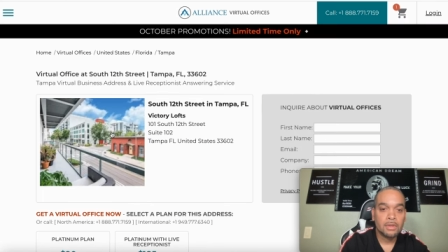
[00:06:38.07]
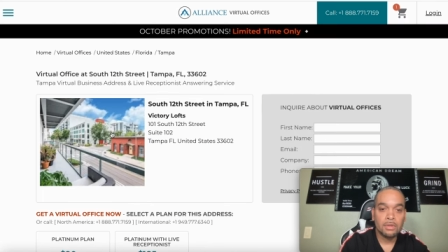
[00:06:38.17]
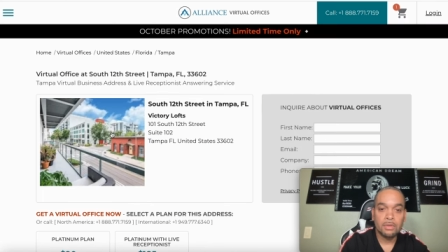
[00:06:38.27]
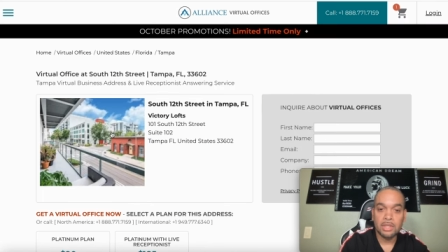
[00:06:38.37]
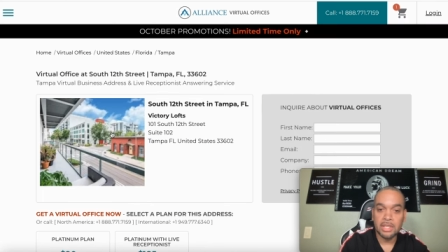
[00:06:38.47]

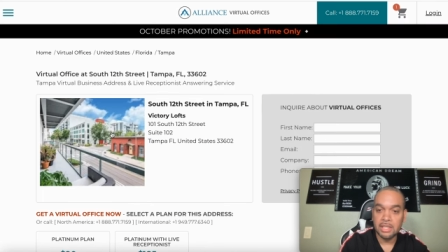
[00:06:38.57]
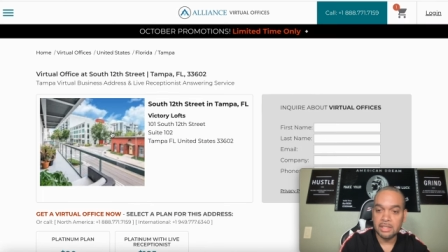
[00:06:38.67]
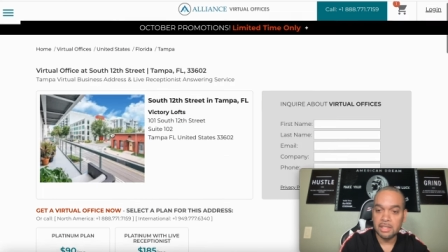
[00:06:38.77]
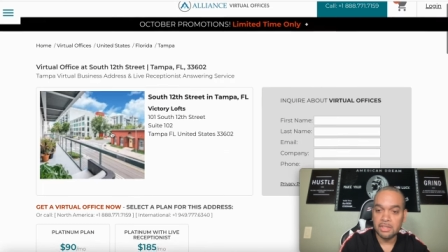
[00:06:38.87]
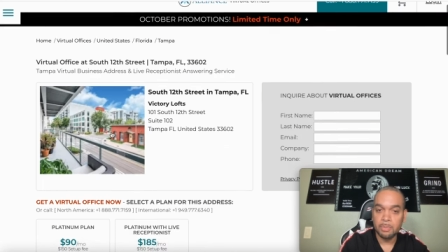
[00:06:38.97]
You're going to
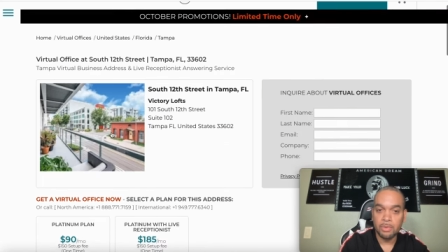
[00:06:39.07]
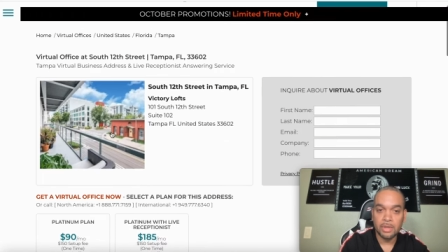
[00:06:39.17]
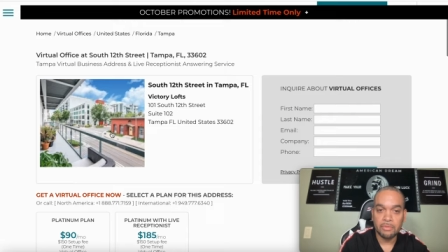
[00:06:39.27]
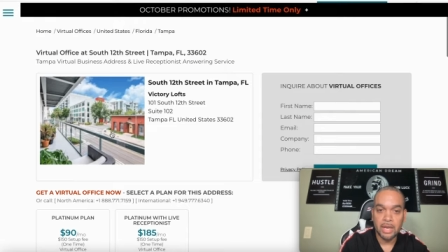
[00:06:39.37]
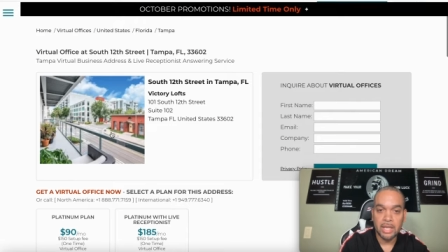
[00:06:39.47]
get to this
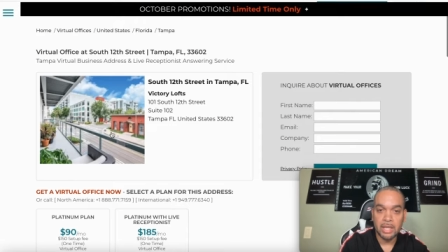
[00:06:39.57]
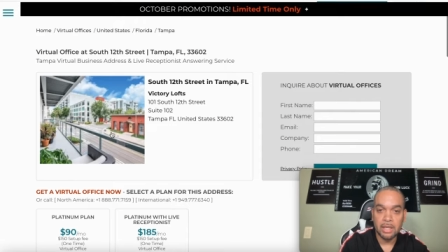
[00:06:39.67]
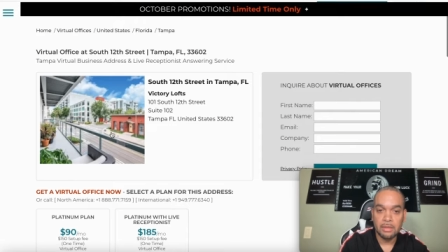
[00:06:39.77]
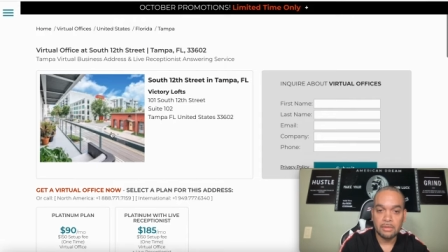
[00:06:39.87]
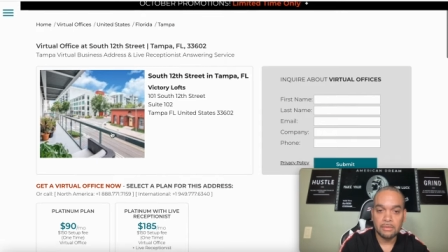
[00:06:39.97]
point right
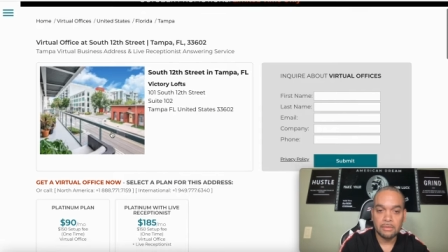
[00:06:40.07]
here.